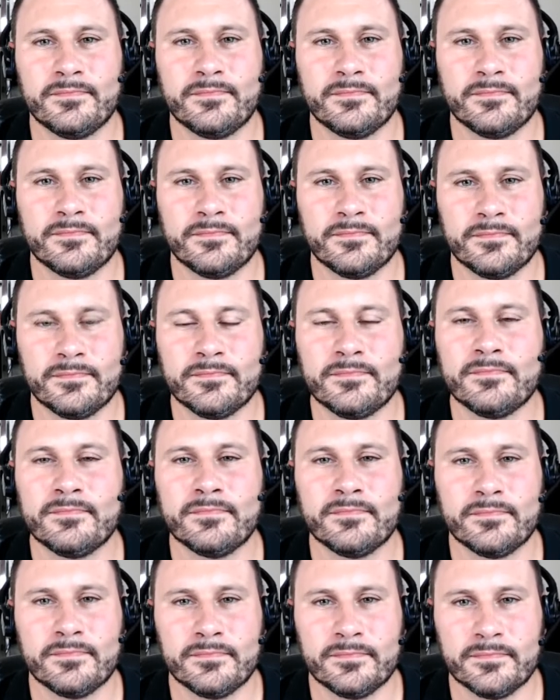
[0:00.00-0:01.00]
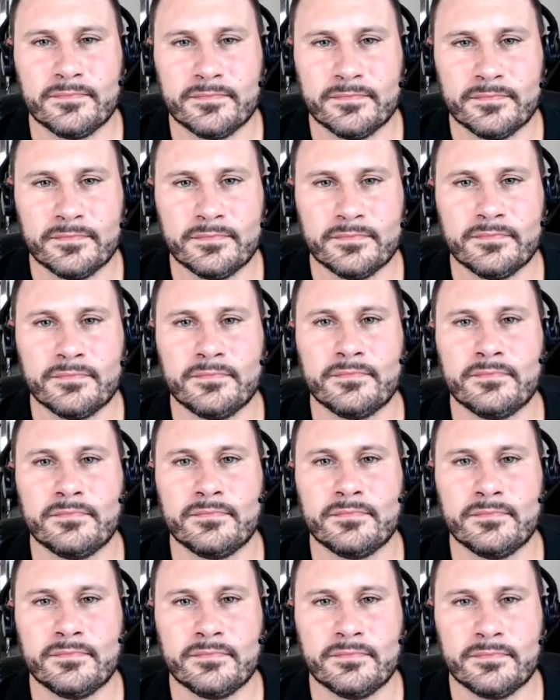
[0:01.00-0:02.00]

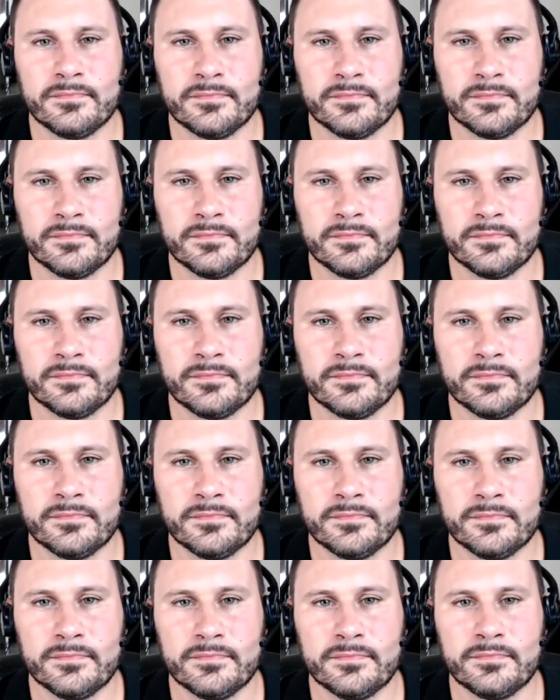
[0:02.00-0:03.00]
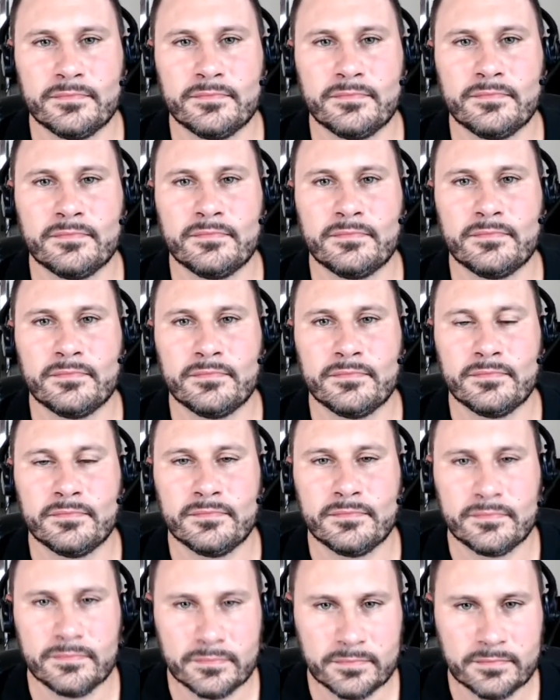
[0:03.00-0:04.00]

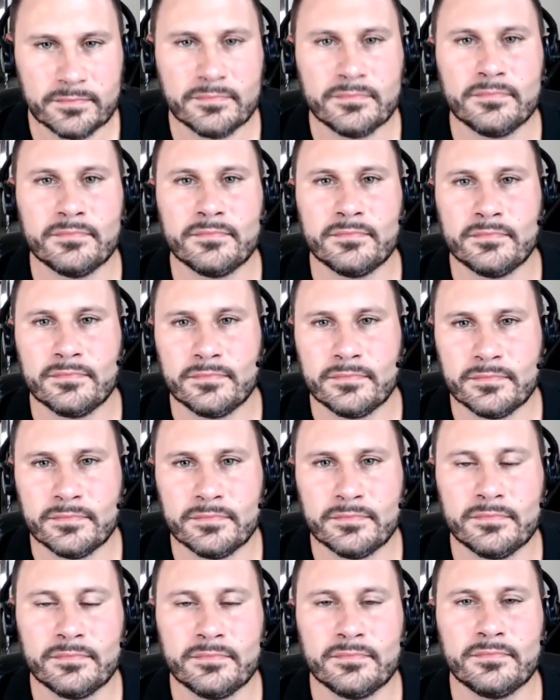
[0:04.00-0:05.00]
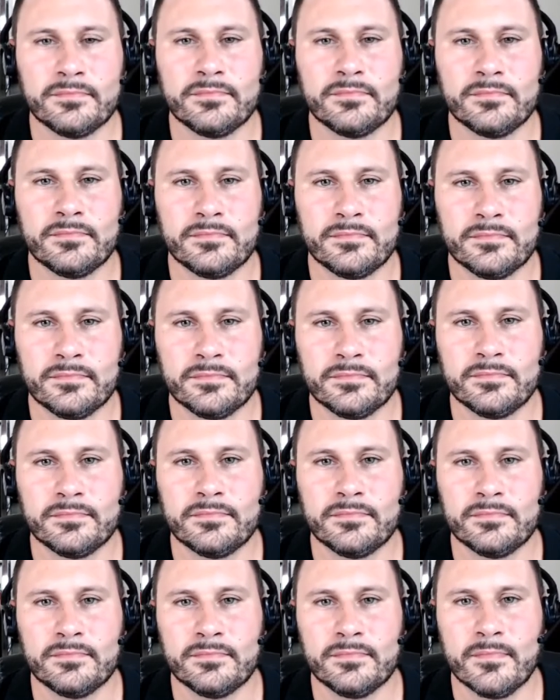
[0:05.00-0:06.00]

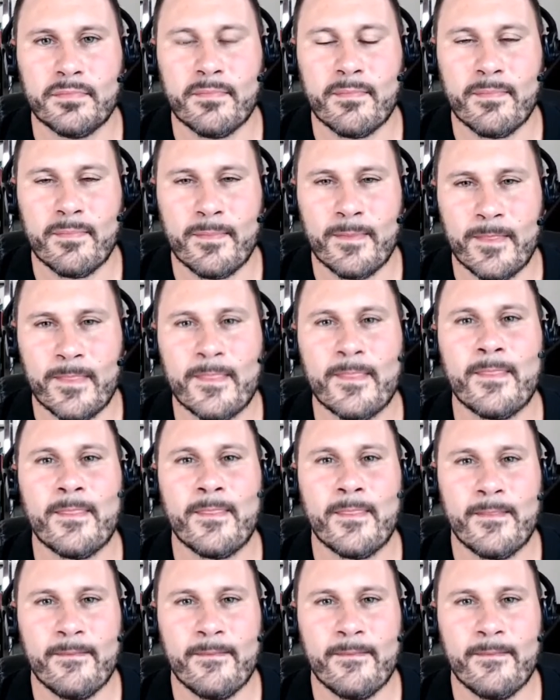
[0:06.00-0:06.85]
[no speech]